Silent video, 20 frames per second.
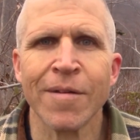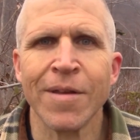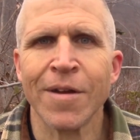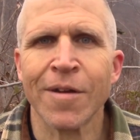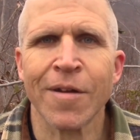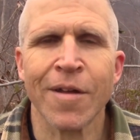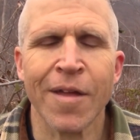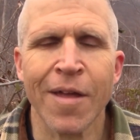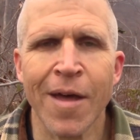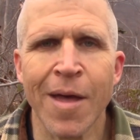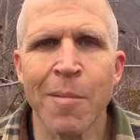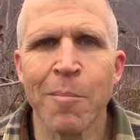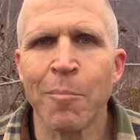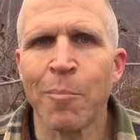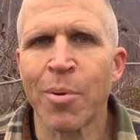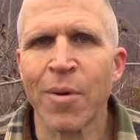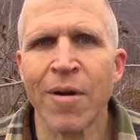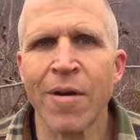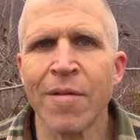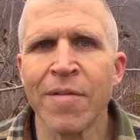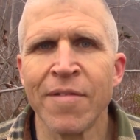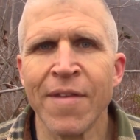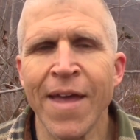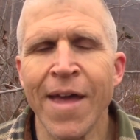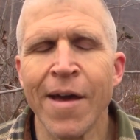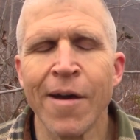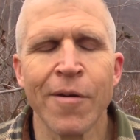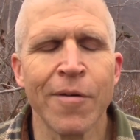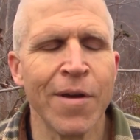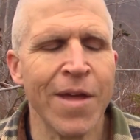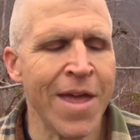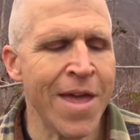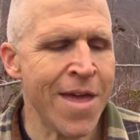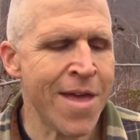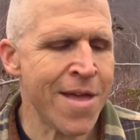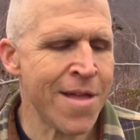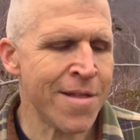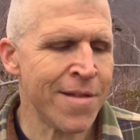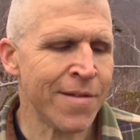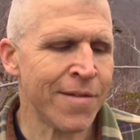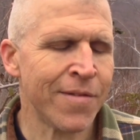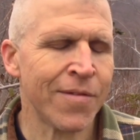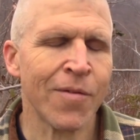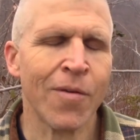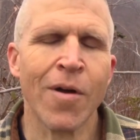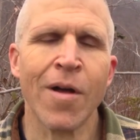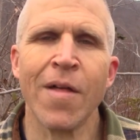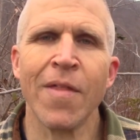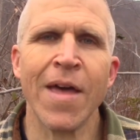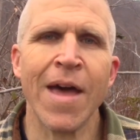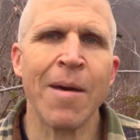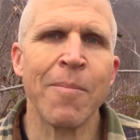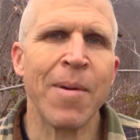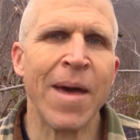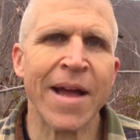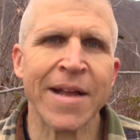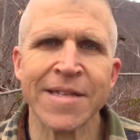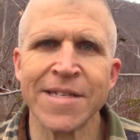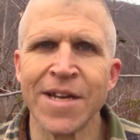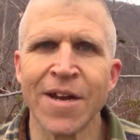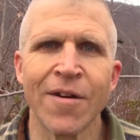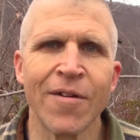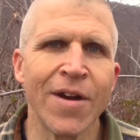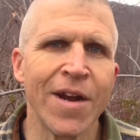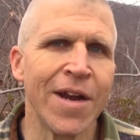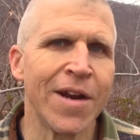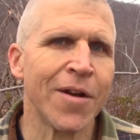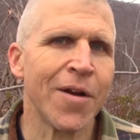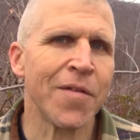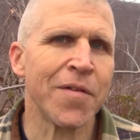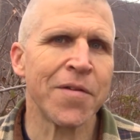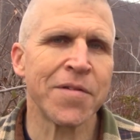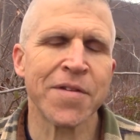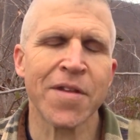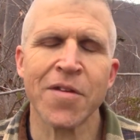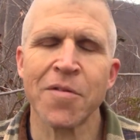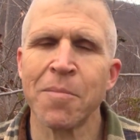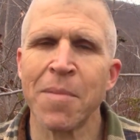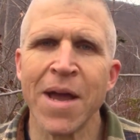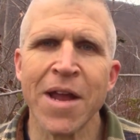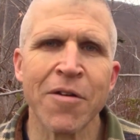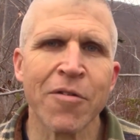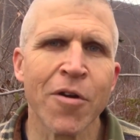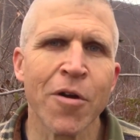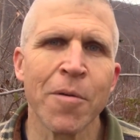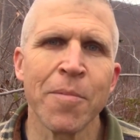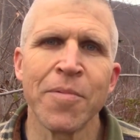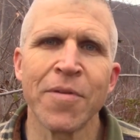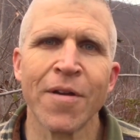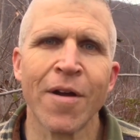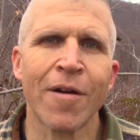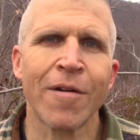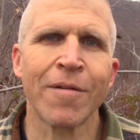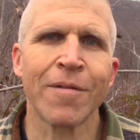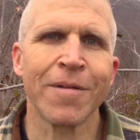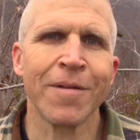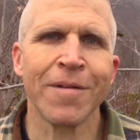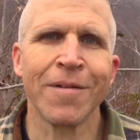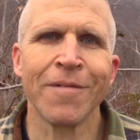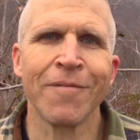your gut burns out and all that bacteria and all those other microbes aren't